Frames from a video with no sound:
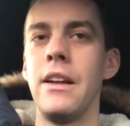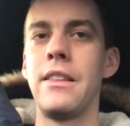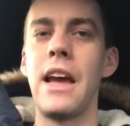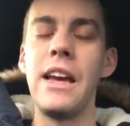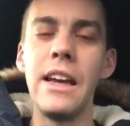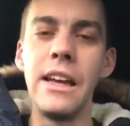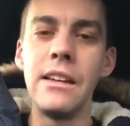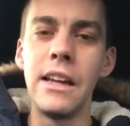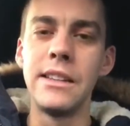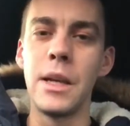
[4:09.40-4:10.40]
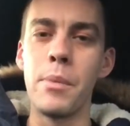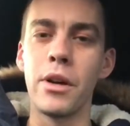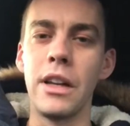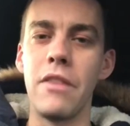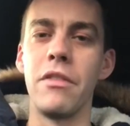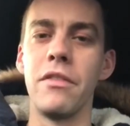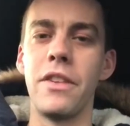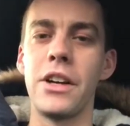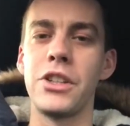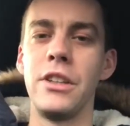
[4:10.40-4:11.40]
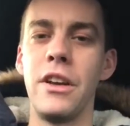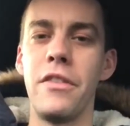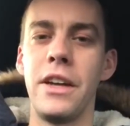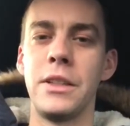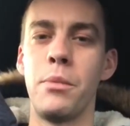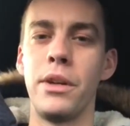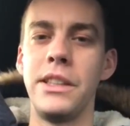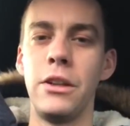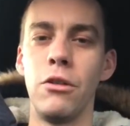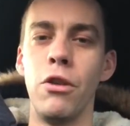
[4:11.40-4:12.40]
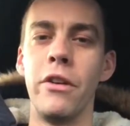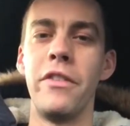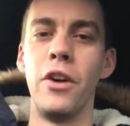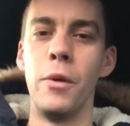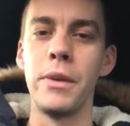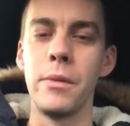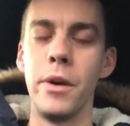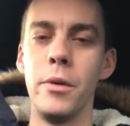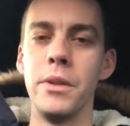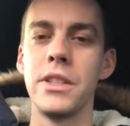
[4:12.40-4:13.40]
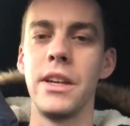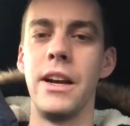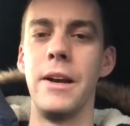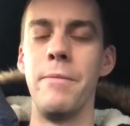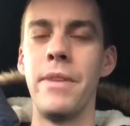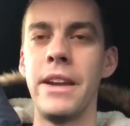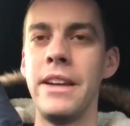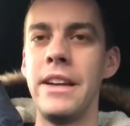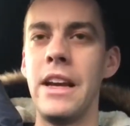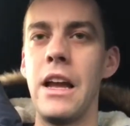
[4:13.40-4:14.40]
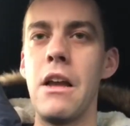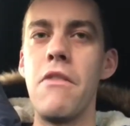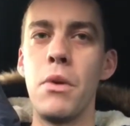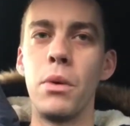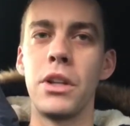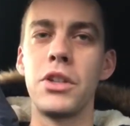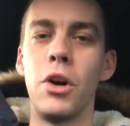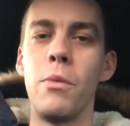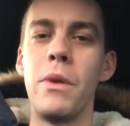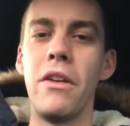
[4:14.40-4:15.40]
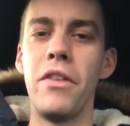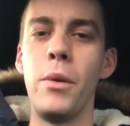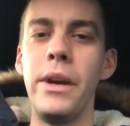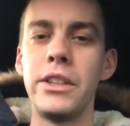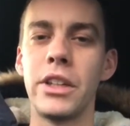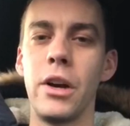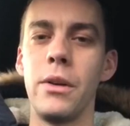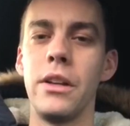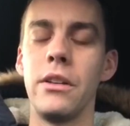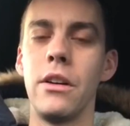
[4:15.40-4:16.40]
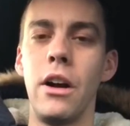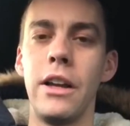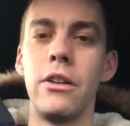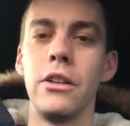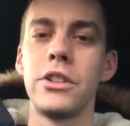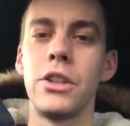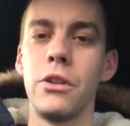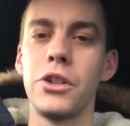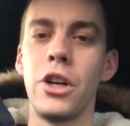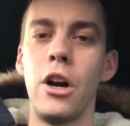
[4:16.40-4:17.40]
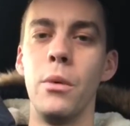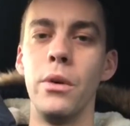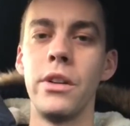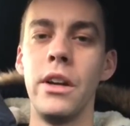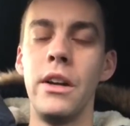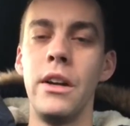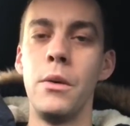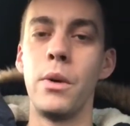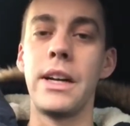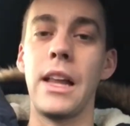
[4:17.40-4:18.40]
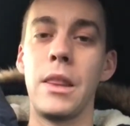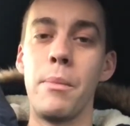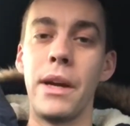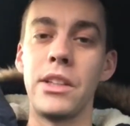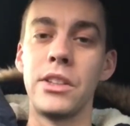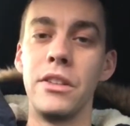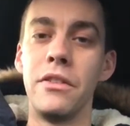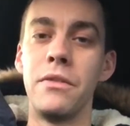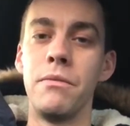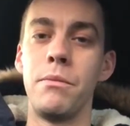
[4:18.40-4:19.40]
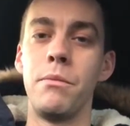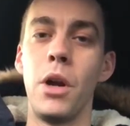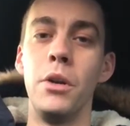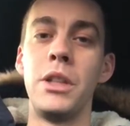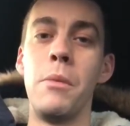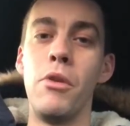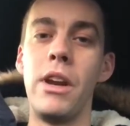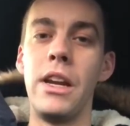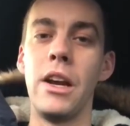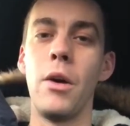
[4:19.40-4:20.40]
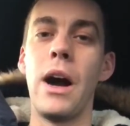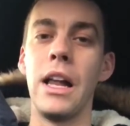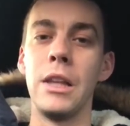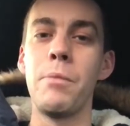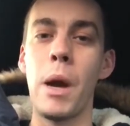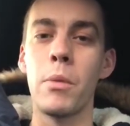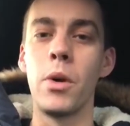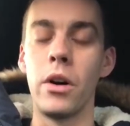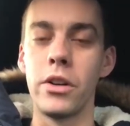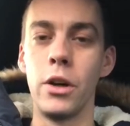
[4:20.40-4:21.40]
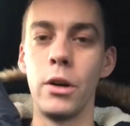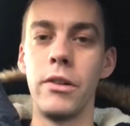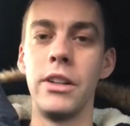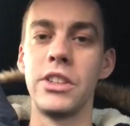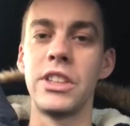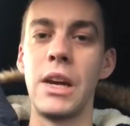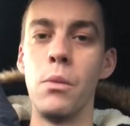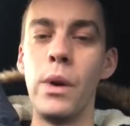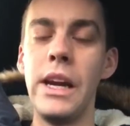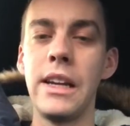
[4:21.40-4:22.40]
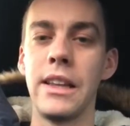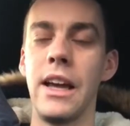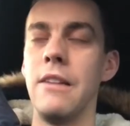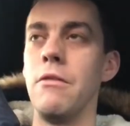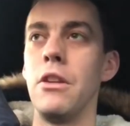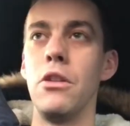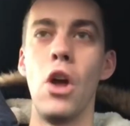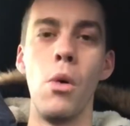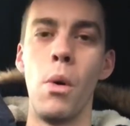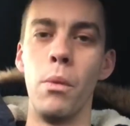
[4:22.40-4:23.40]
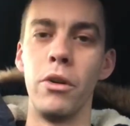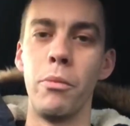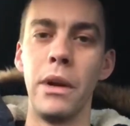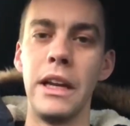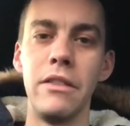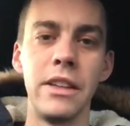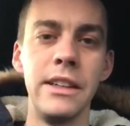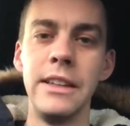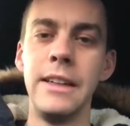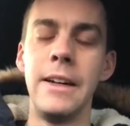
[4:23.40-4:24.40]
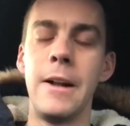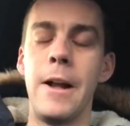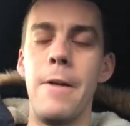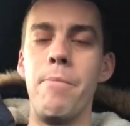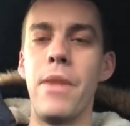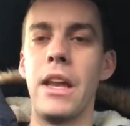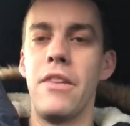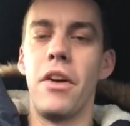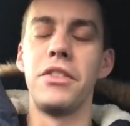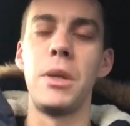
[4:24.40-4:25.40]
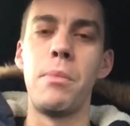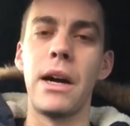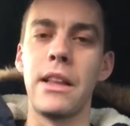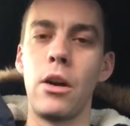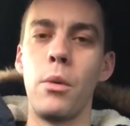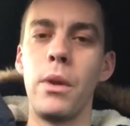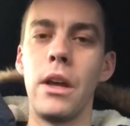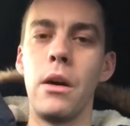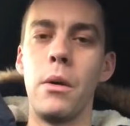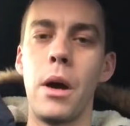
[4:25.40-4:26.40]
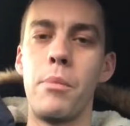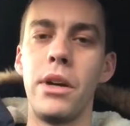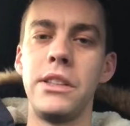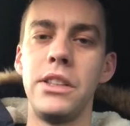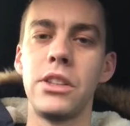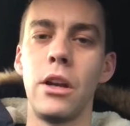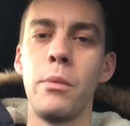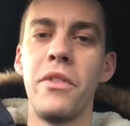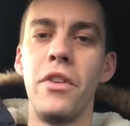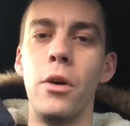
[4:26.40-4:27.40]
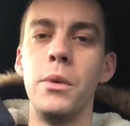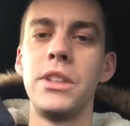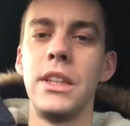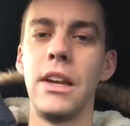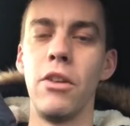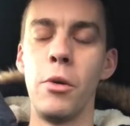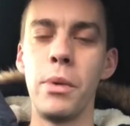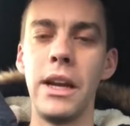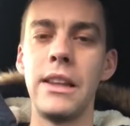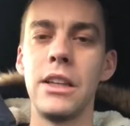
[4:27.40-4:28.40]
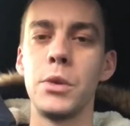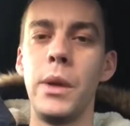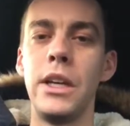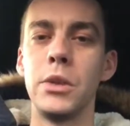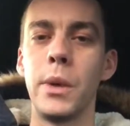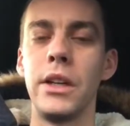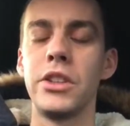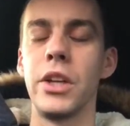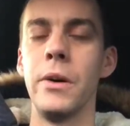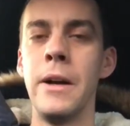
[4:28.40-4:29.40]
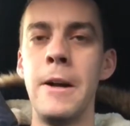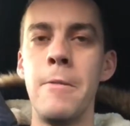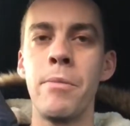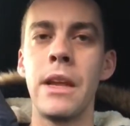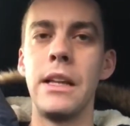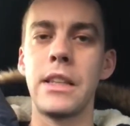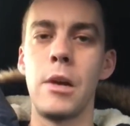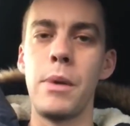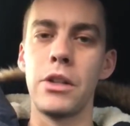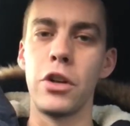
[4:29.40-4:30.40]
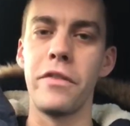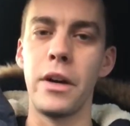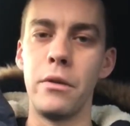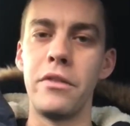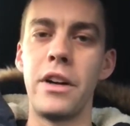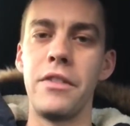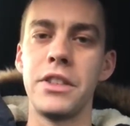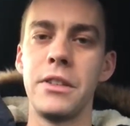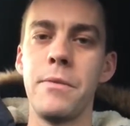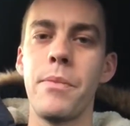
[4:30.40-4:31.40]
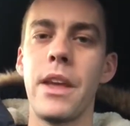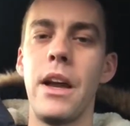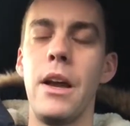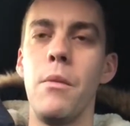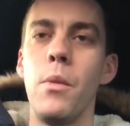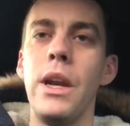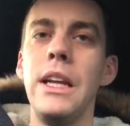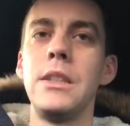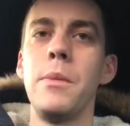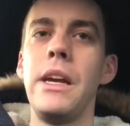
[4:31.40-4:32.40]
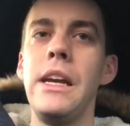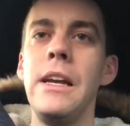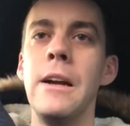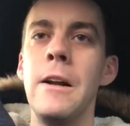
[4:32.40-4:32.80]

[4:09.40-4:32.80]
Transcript: They, in typical Everton fashion, have hit a pretty good run of form at the moment. If you would have told me a few weeks ago that Ole Gunnar Solskjaer would get the best of Jose Mourinho and Pep Guardiola in the same week, then no one would have believed it. And they've obviously backed that up with a pretty solid performance in the Europa League this week as well. So it's going to be a tough outing for Everton. We need to be